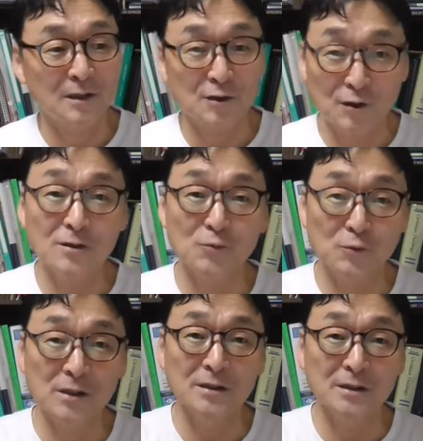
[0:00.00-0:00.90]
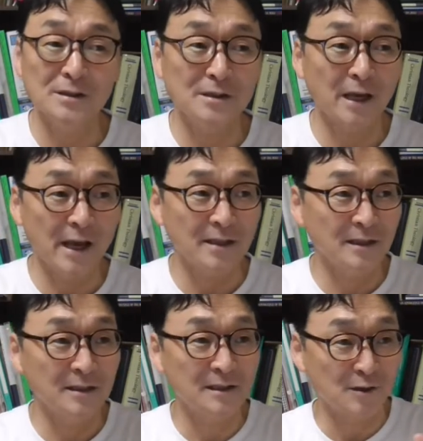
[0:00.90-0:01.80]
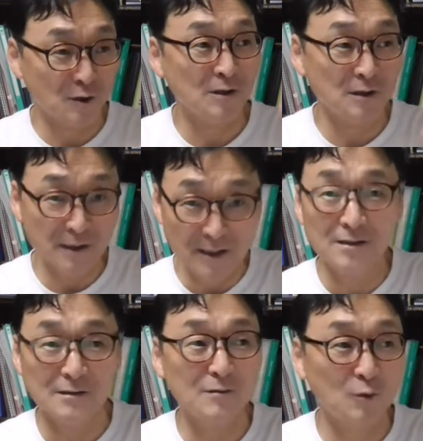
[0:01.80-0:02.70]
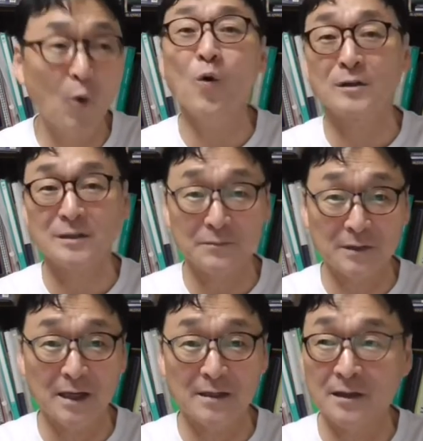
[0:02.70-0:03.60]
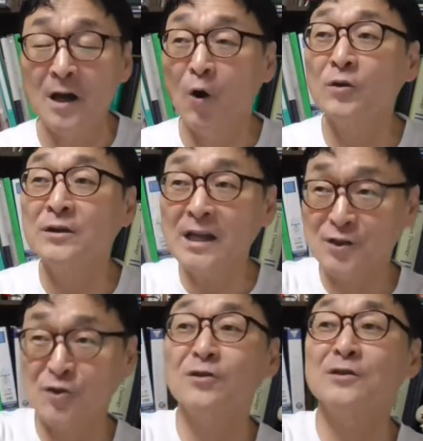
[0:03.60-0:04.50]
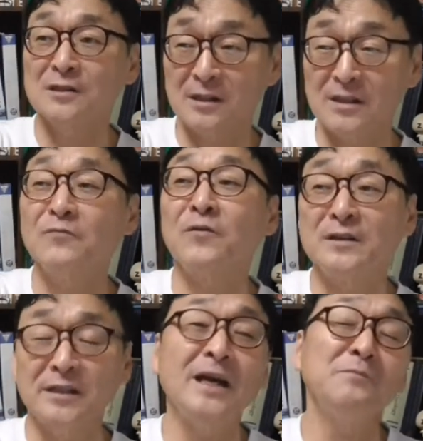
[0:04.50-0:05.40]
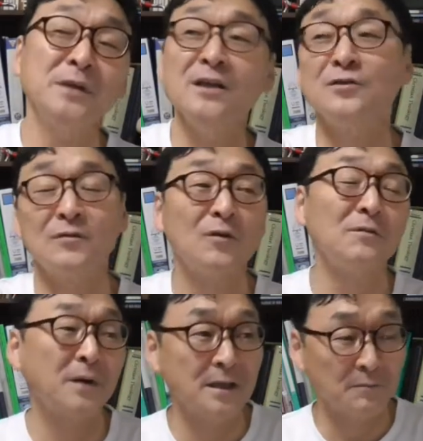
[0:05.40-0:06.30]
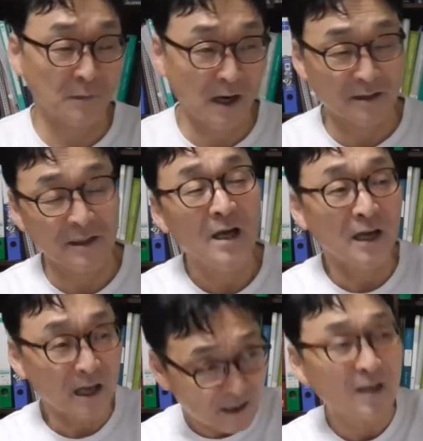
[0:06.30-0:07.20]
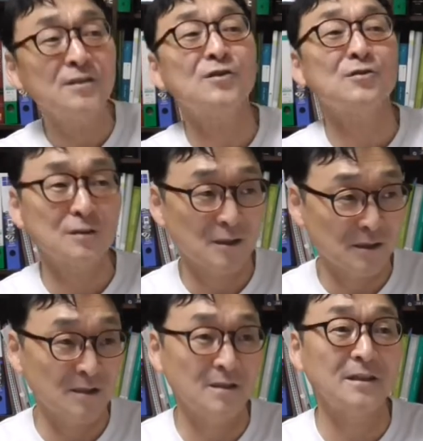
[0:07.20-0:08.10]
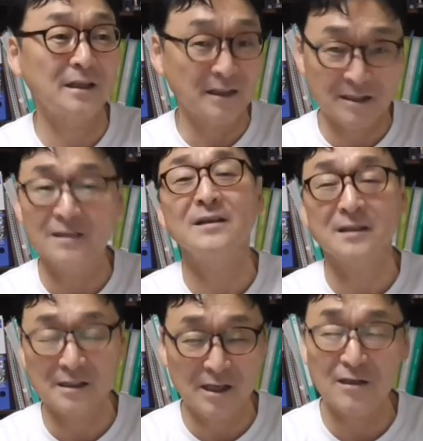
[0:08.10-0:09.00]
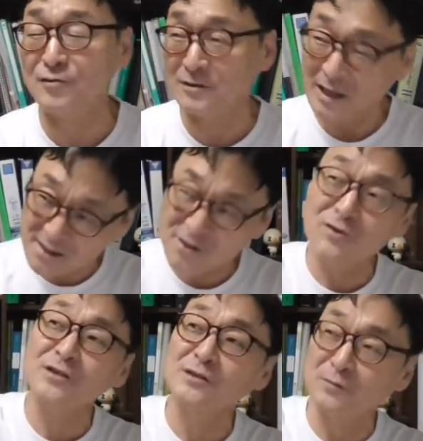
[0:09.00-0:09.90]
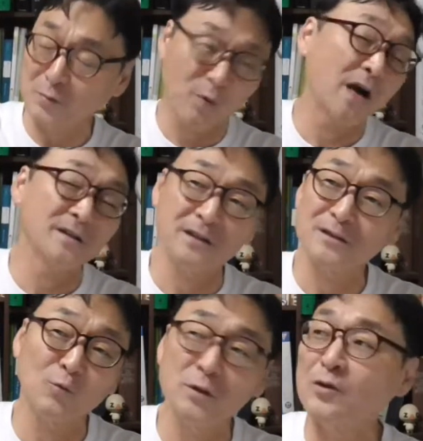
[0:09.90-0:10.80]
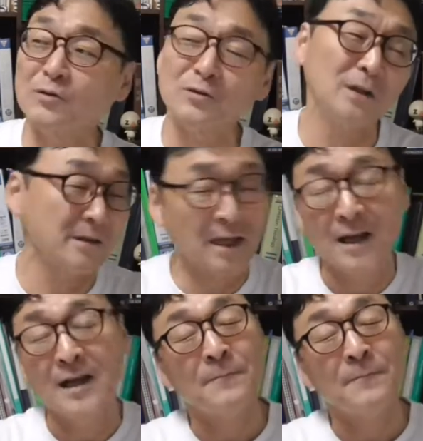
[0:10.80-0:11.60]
the church we hate is a church next door sometimes. Oh, that church is a different denomination from my mind. Uh, that church is uh, that's the, the church that church practiced. We don't do that.